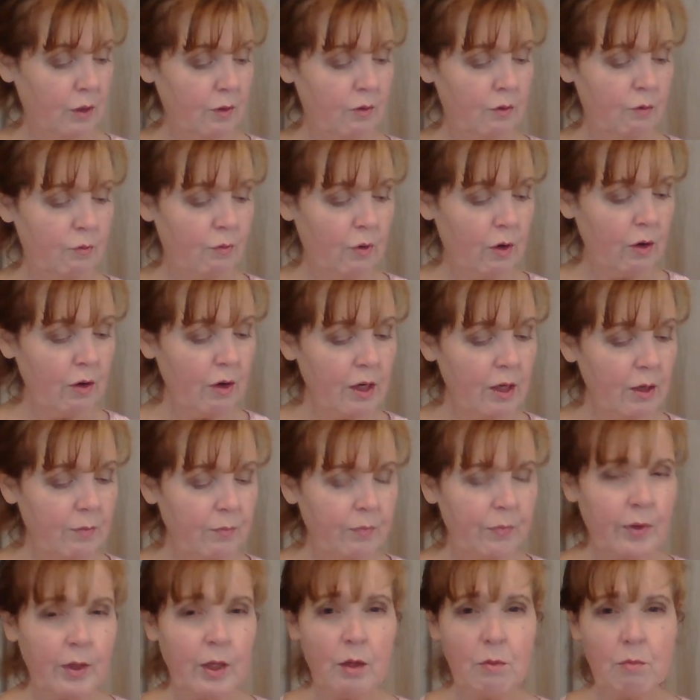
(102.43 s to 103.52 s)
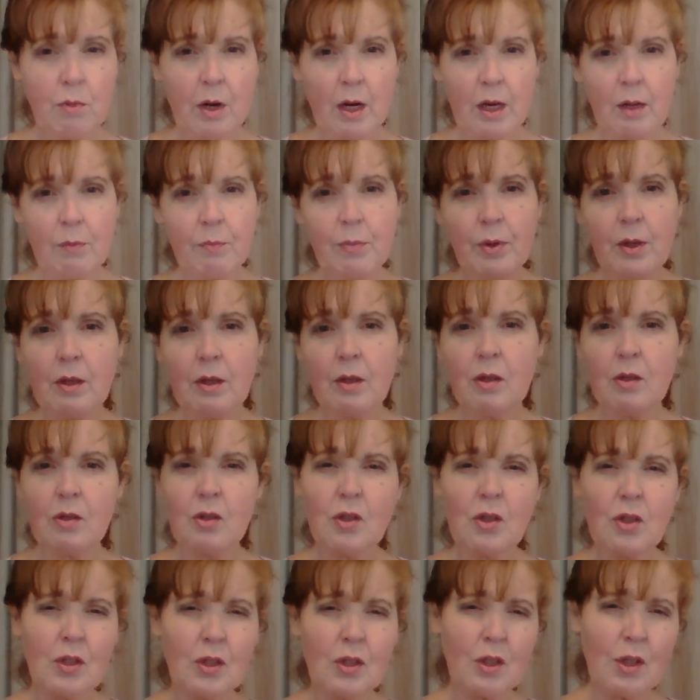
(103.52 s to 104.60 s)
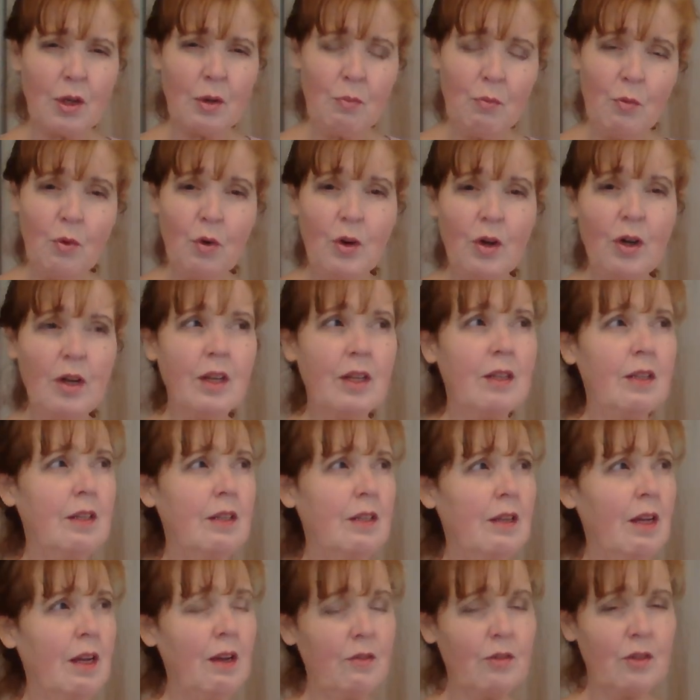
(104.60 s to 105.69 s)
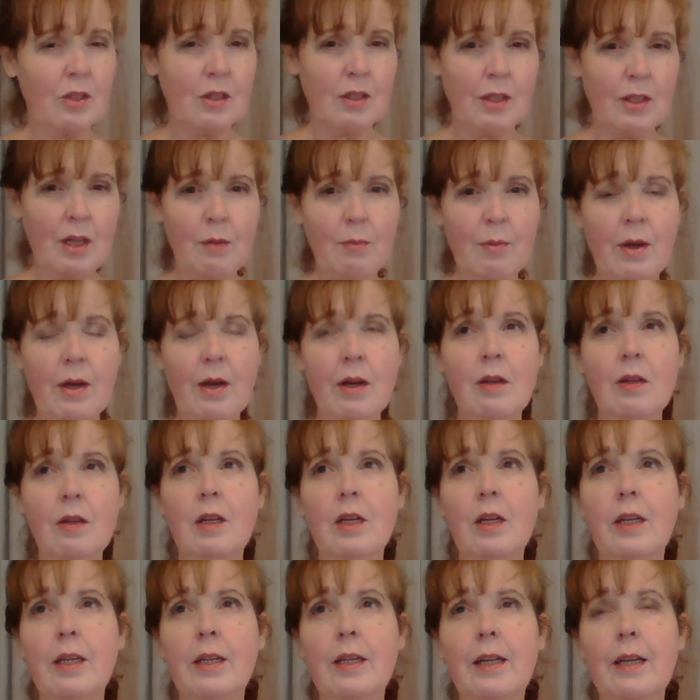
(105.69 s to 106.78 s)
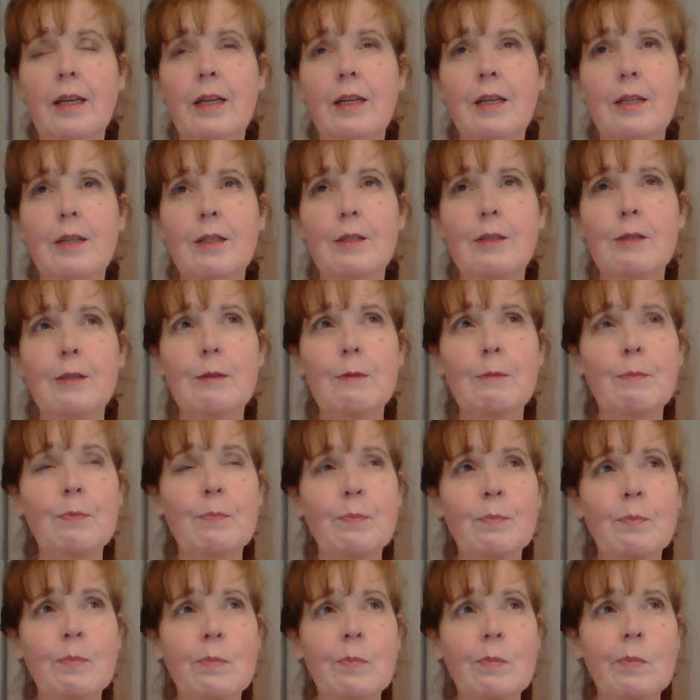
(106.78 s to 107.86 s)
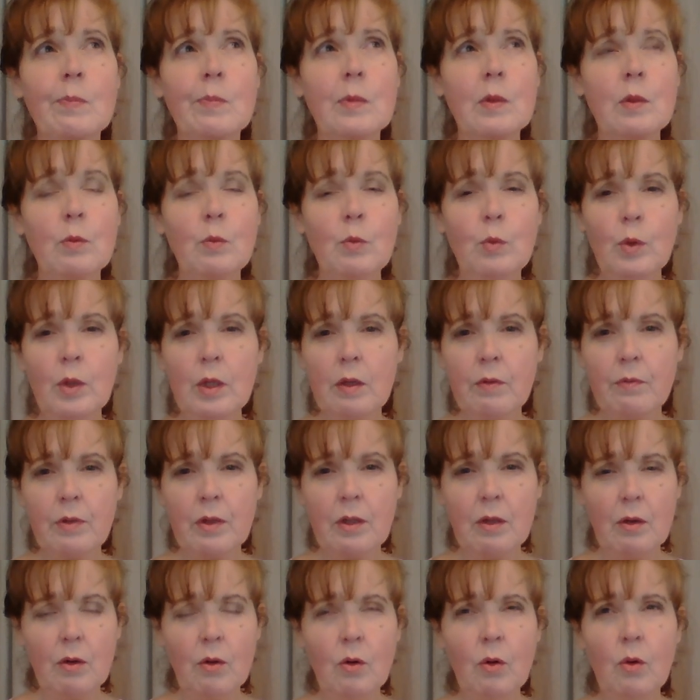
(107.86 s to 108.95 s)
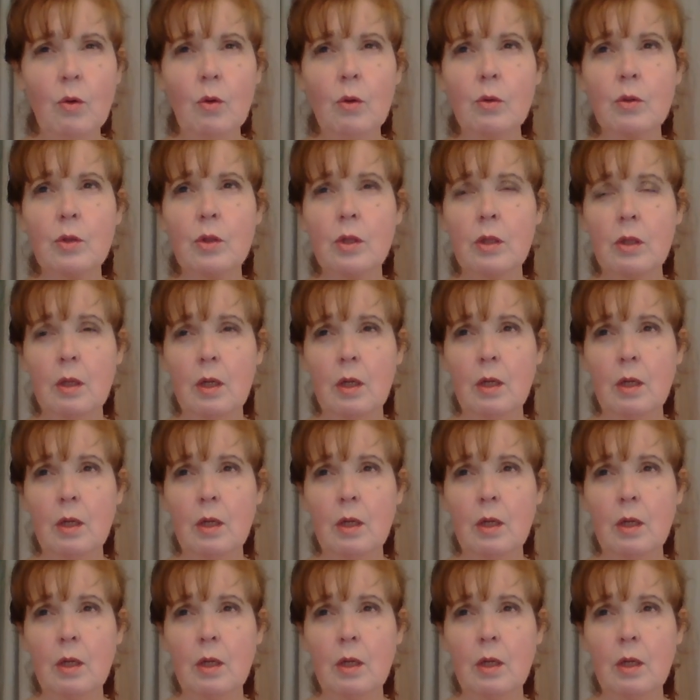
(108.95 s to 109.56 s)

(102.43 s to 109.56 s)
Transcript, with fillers: It's very, in my opinion, somewhat have the same outline as one of the old